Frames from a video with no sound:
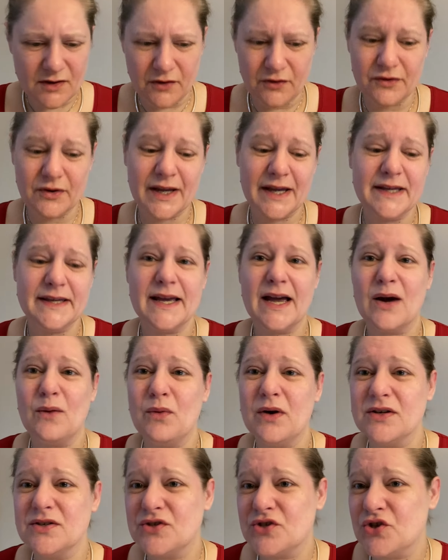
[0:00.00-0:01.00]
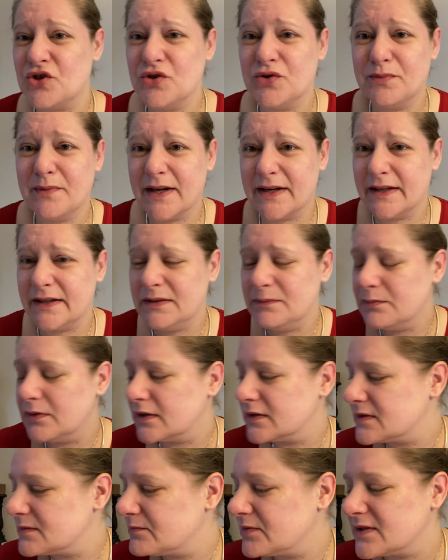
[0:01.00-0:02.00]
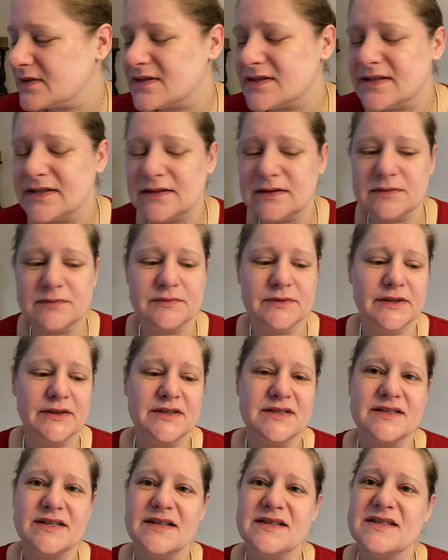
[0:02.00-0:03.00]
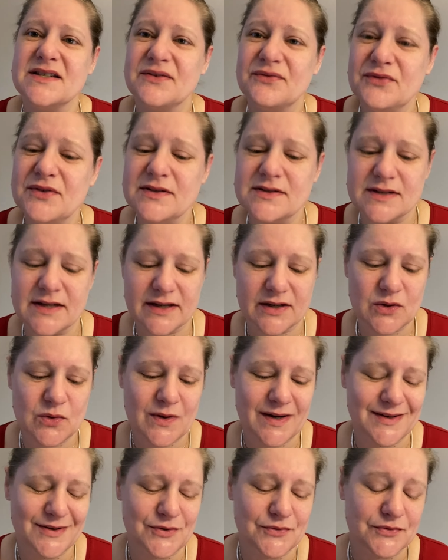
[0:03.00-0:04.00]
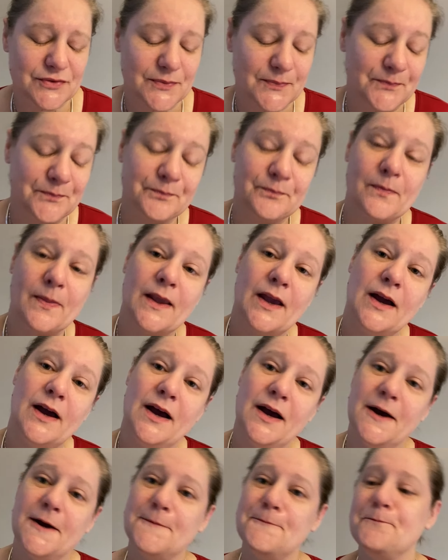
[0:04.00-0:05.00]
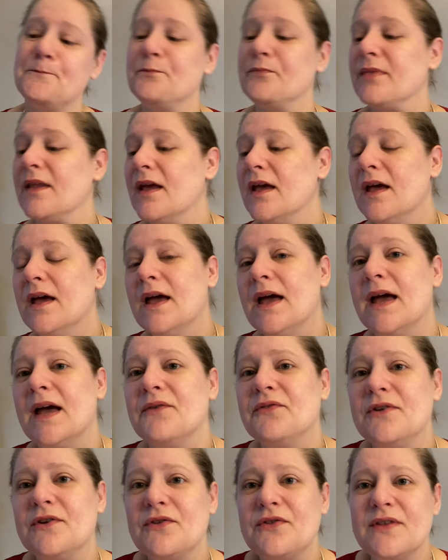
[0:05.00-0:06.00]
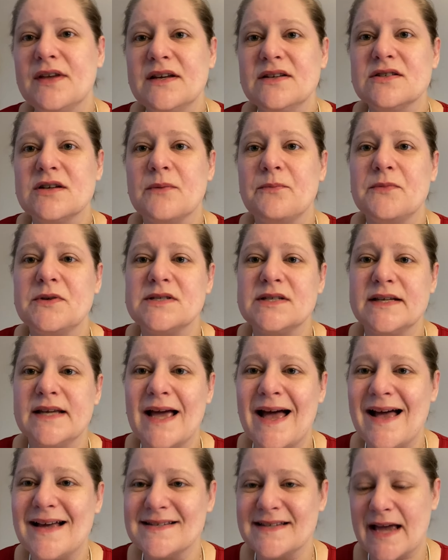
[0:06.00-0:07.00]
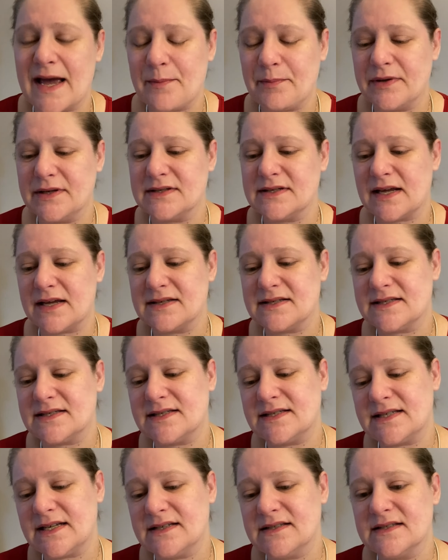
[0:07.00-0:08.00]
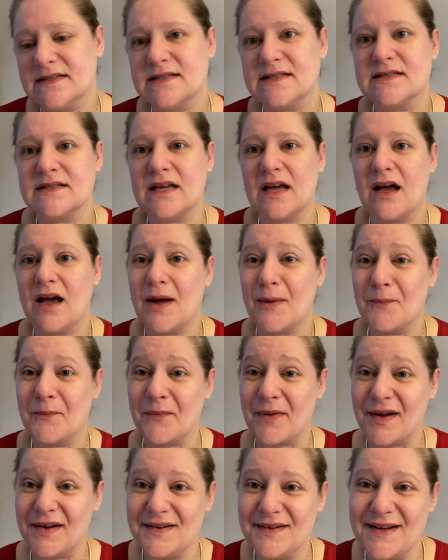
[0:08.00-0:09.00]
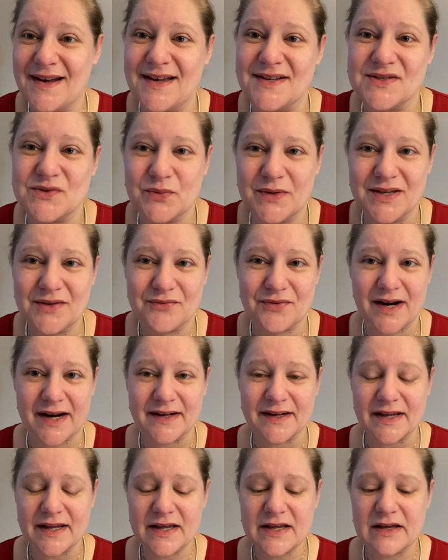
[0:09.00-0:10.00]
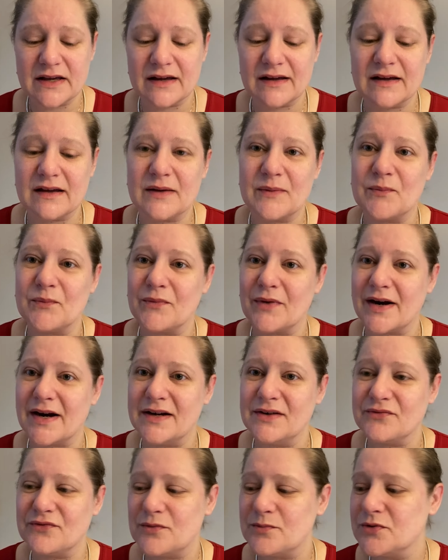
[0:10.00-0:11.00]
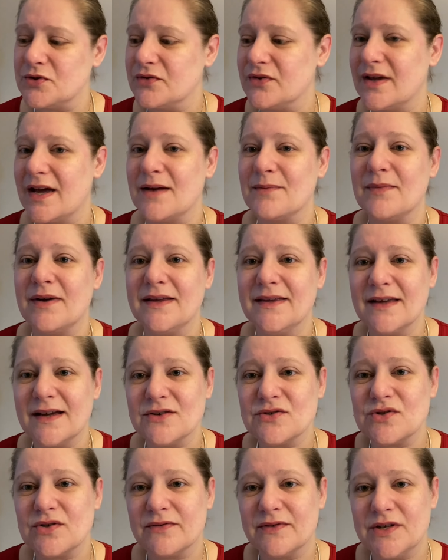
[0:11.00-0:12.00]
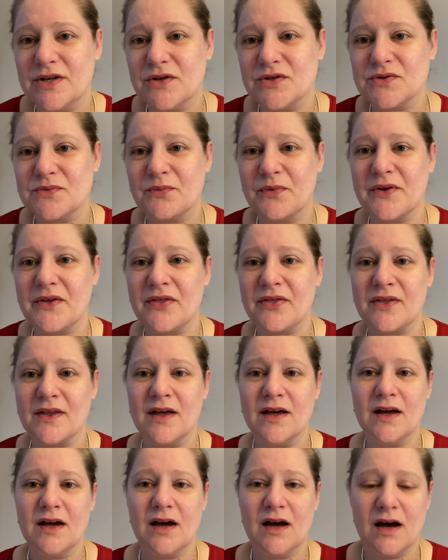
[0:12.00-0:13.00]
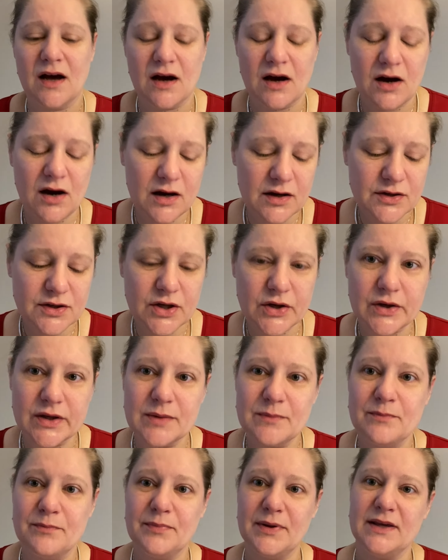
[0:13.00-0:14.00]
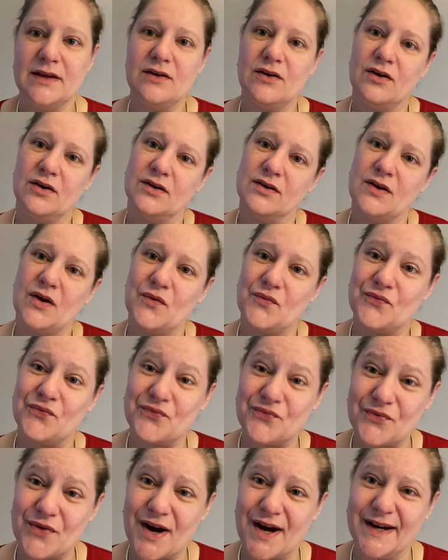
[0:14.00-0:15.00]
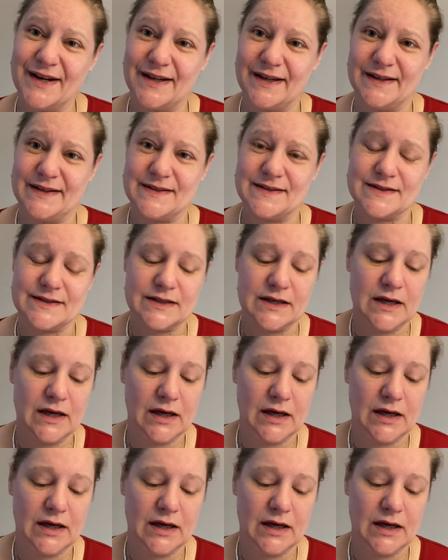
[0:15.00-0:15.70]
Okay, yeah, one too many, but still, in the sense, it feels like quite often. A few things, obviously, has happened since last week, Friday, where I informed you that my Yarn Talk videos with ongoing be on Fridays.